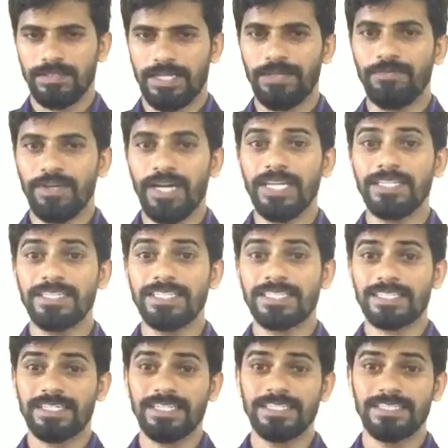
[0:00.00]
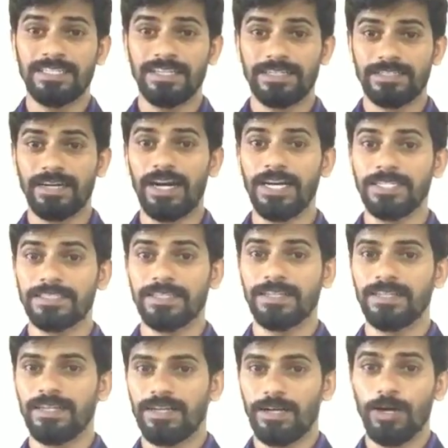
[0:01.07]
And we had discussed the
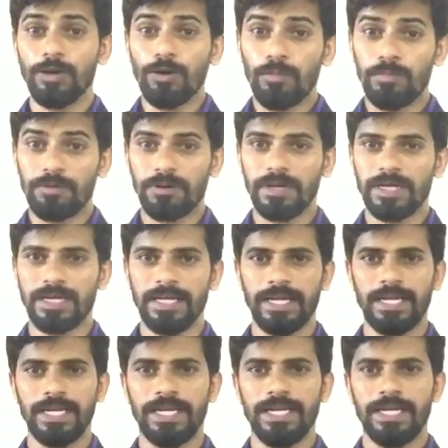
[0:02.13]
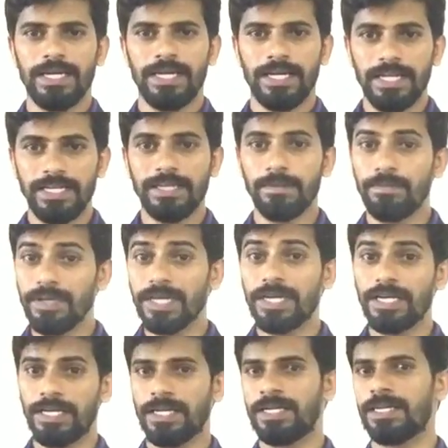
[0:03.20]
title elaborately in the
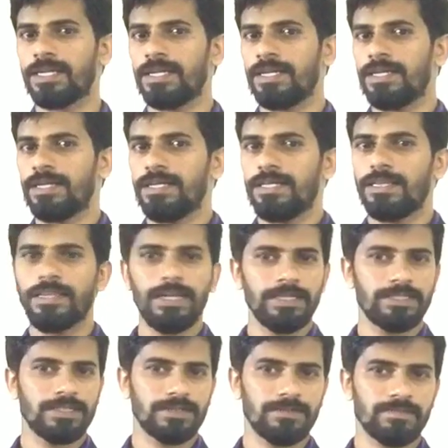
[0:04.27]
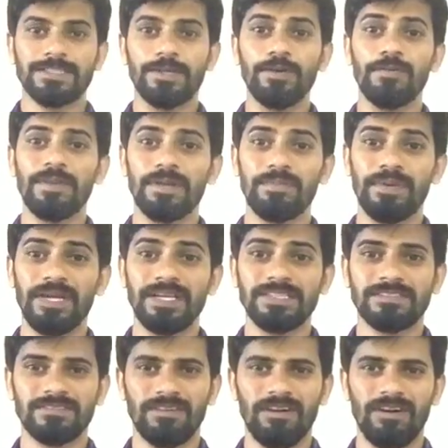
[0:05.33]
beginning, that as human
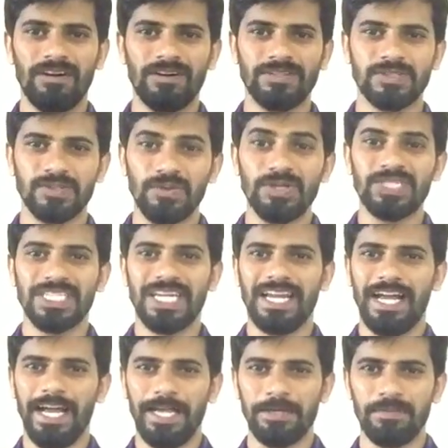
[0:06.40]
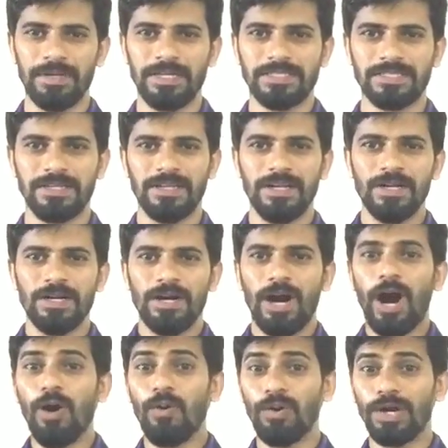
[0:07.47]
beings or social animals,
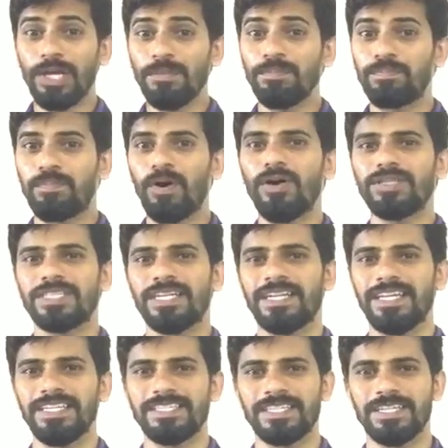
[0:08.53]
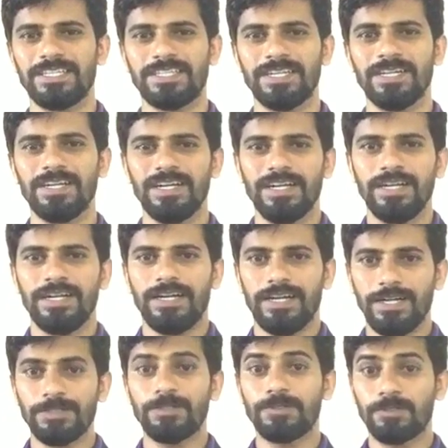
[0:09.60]
how important is it
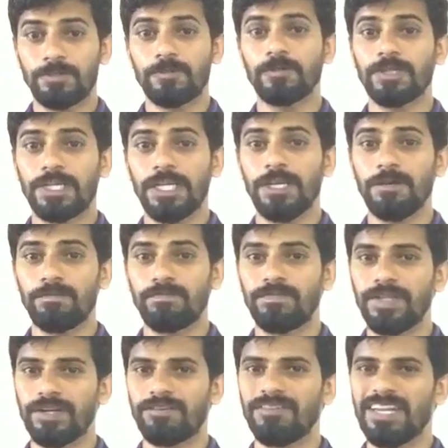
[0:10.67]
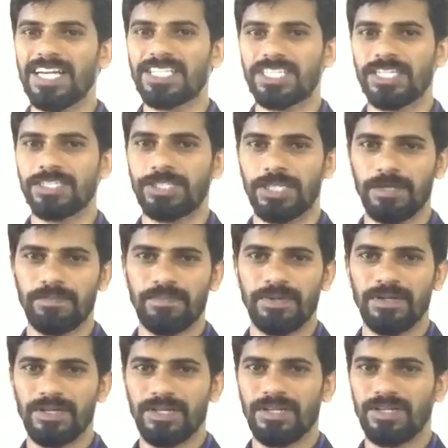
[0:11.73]
to keep the
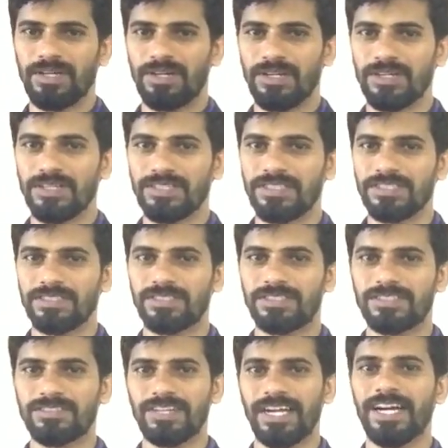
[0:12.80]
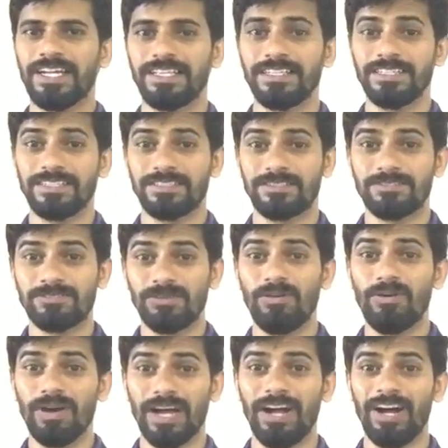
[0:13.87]
relationship strong